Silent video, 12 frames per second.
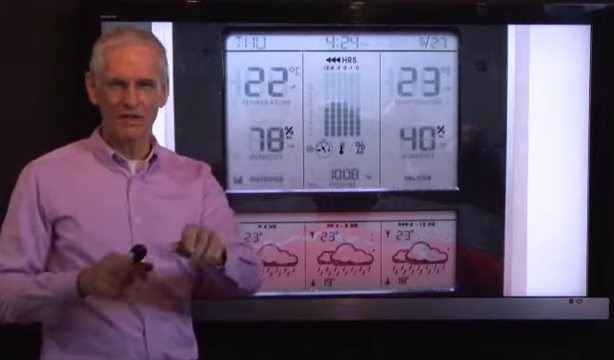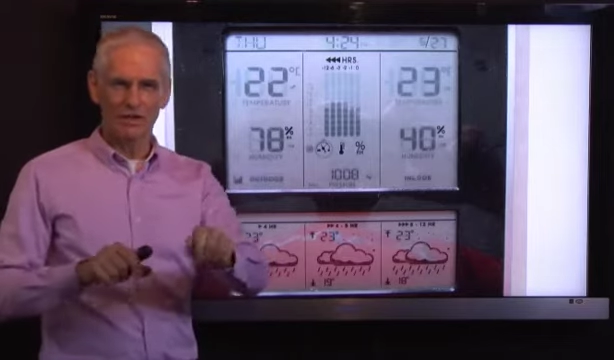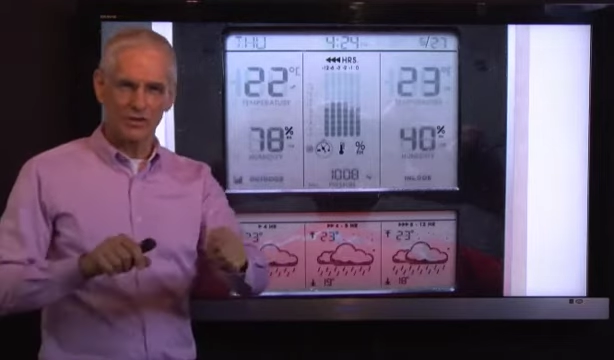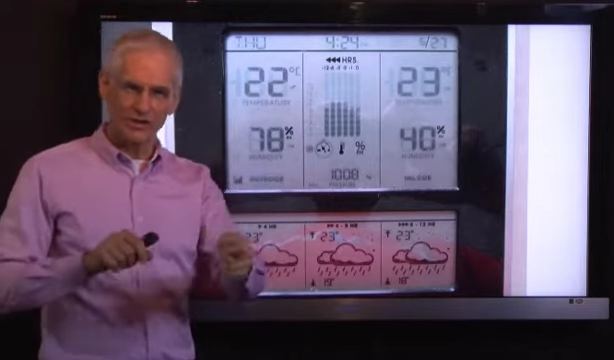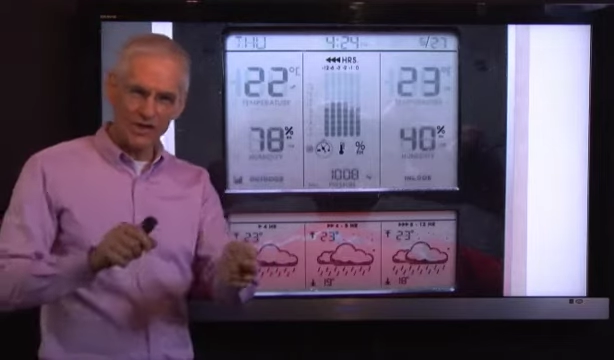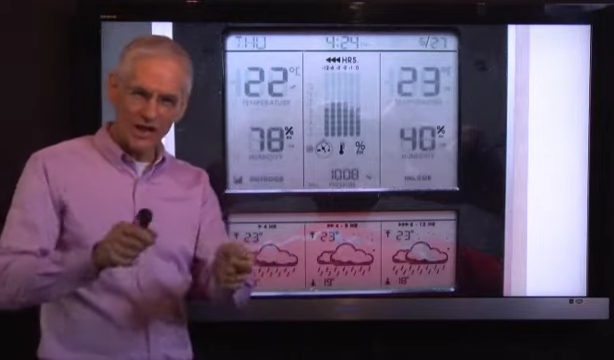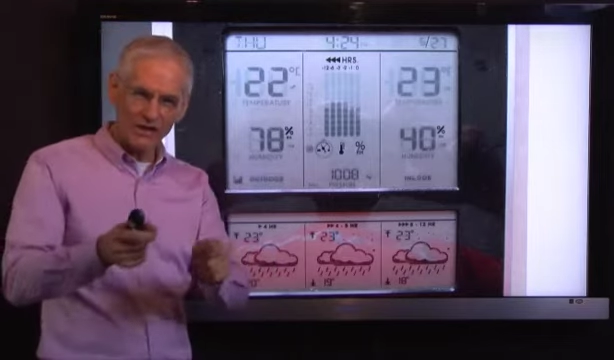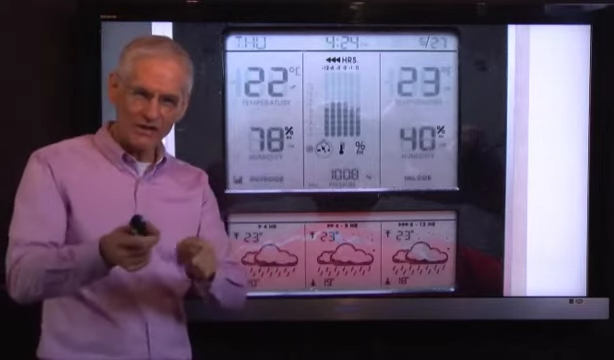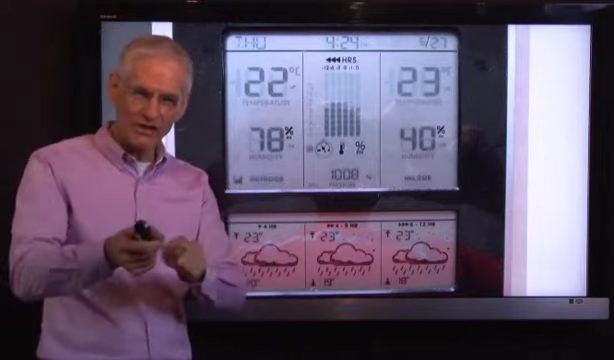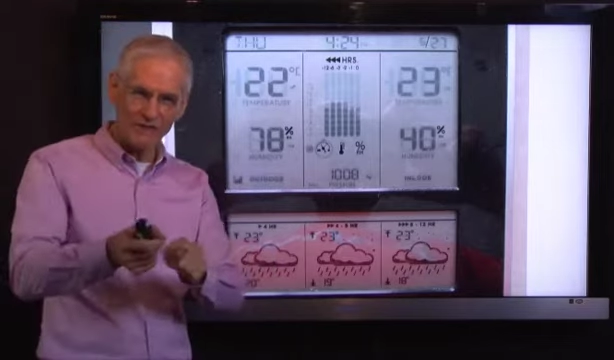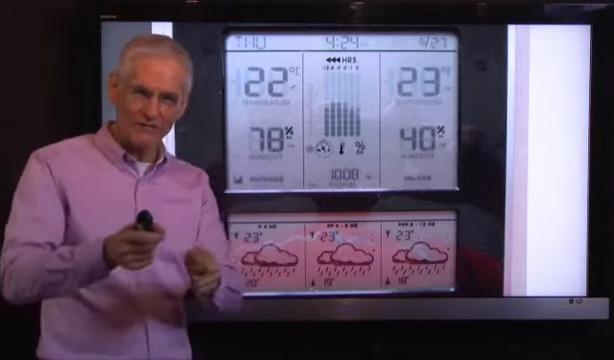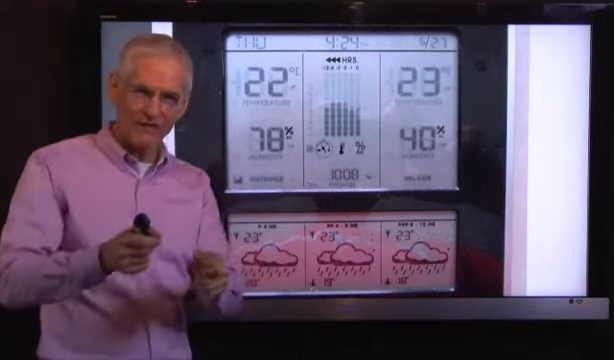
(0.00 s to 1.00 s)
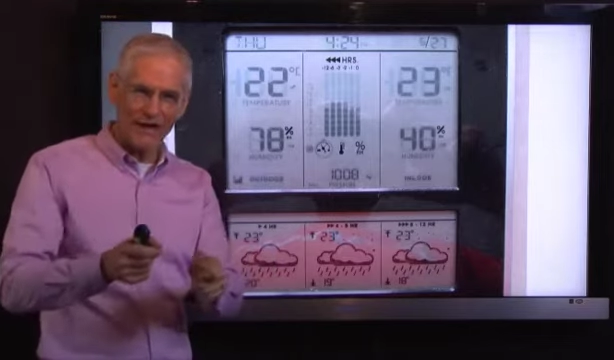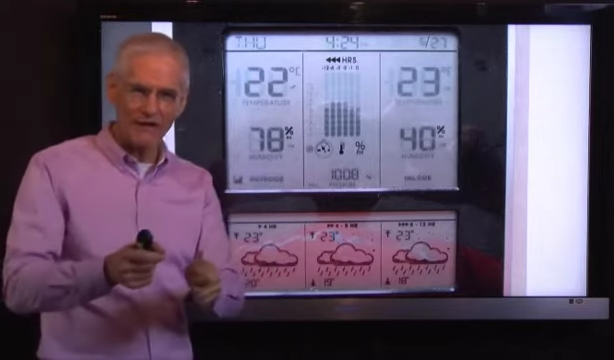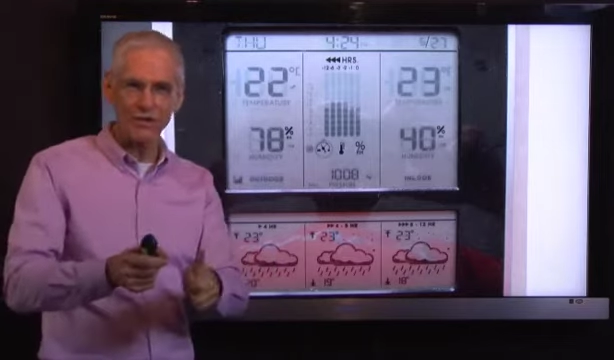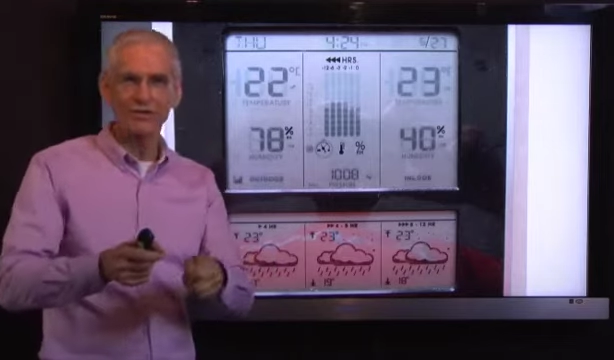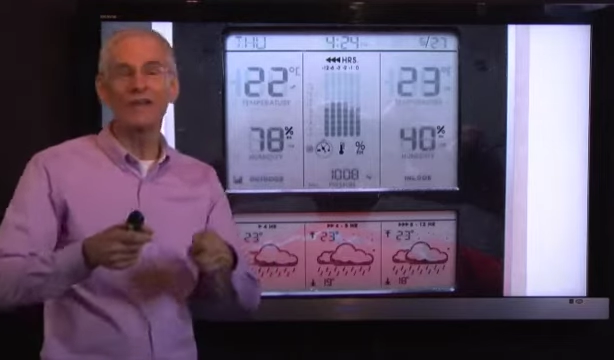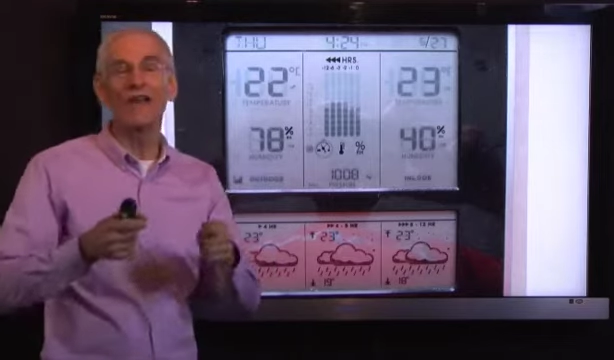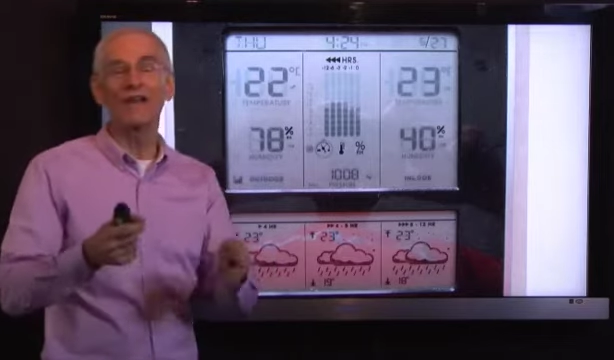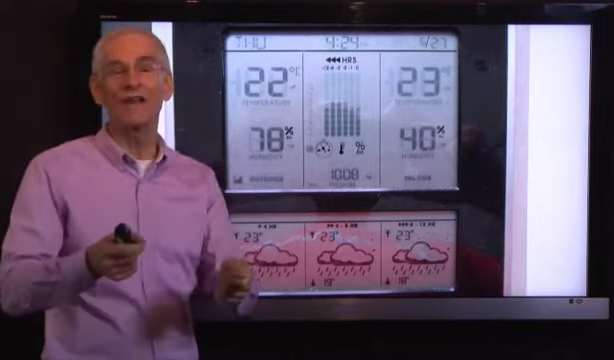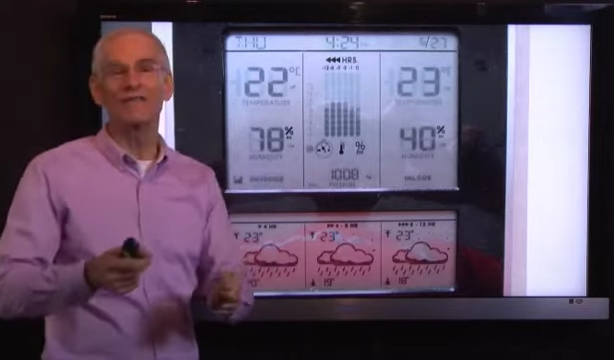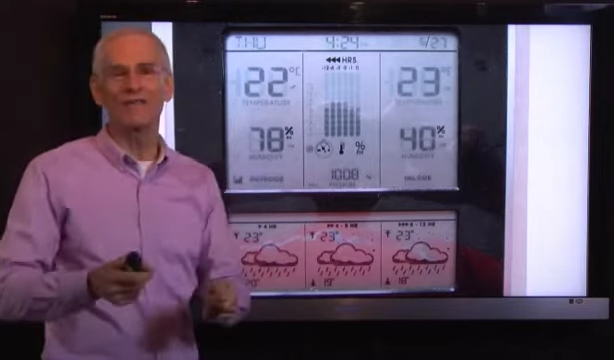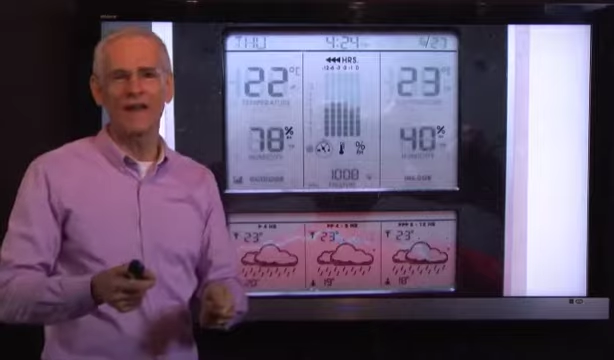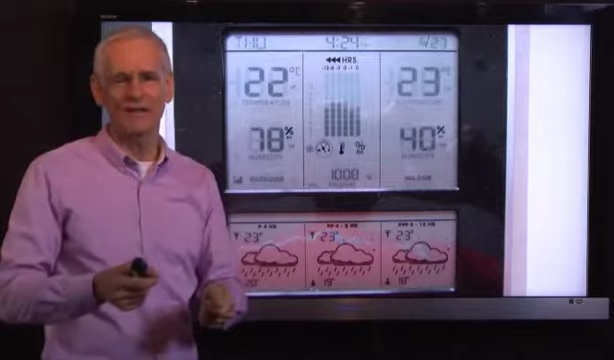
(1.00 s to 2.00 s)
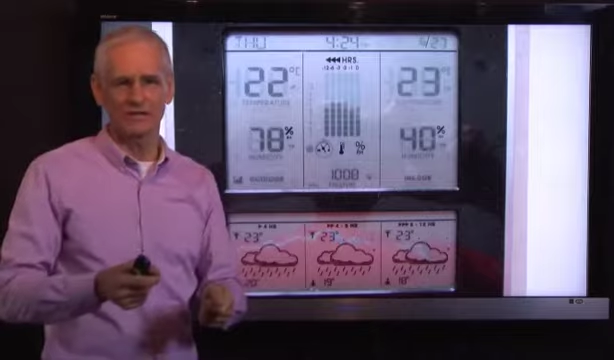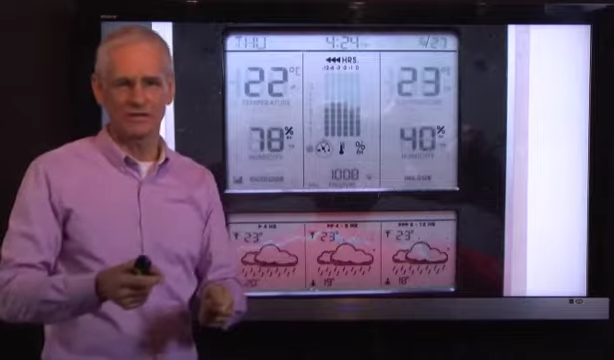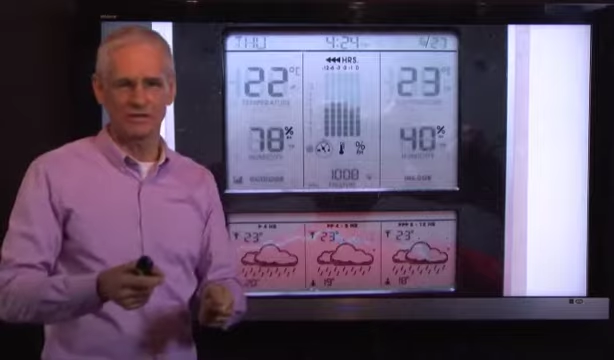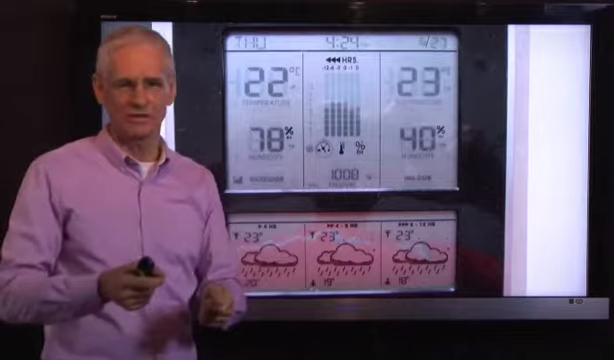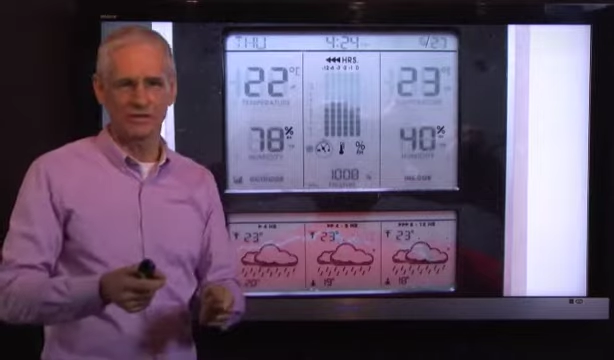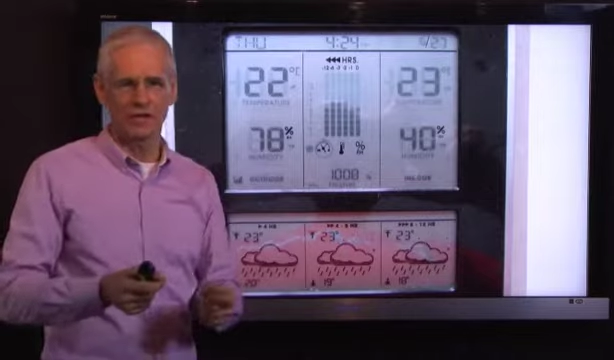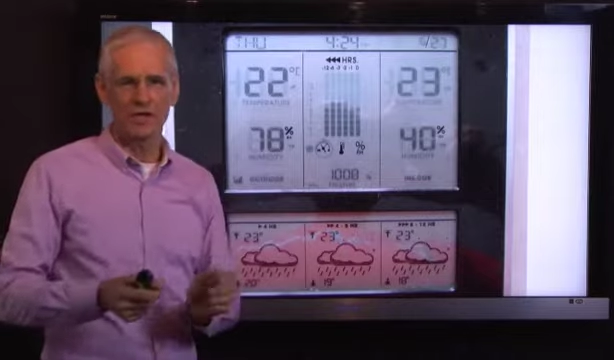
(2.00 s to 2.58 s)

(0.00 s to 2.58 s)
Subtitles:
you change some values in advance.